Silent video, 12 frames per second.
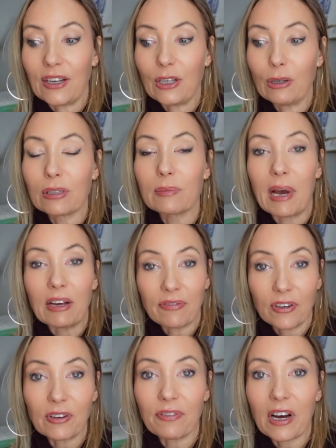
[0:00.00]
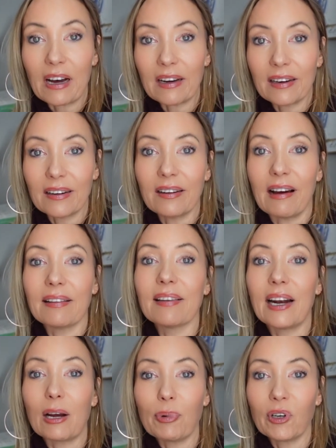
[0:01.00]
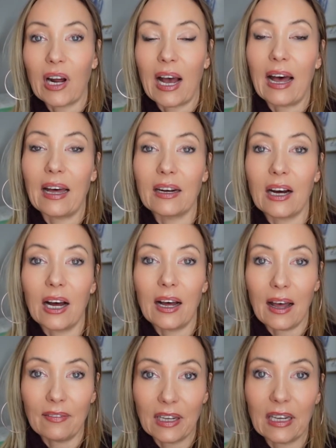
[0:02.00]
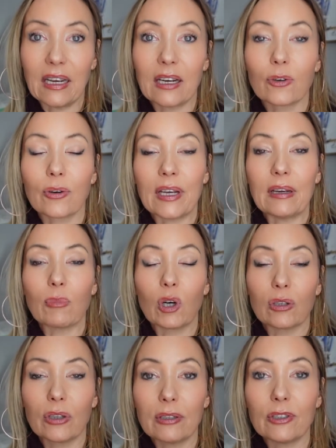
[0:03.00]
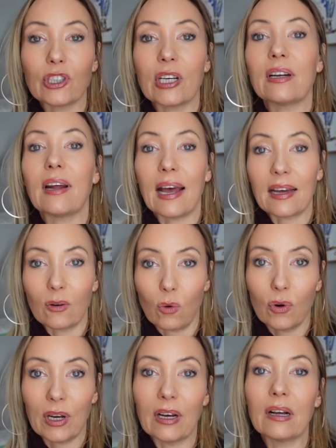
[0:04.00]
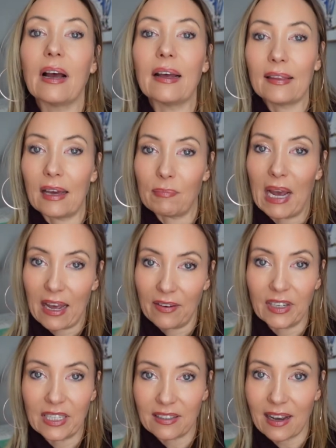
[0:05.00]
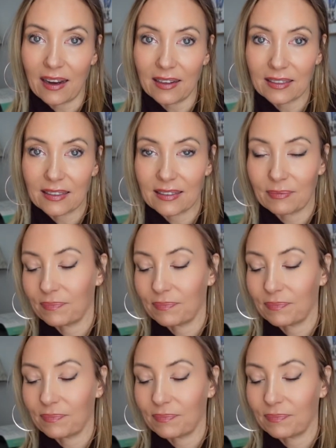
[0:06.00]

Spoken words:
use my foot file, and then I put on a heavy cream or lotion and oil, and then my heavy socks.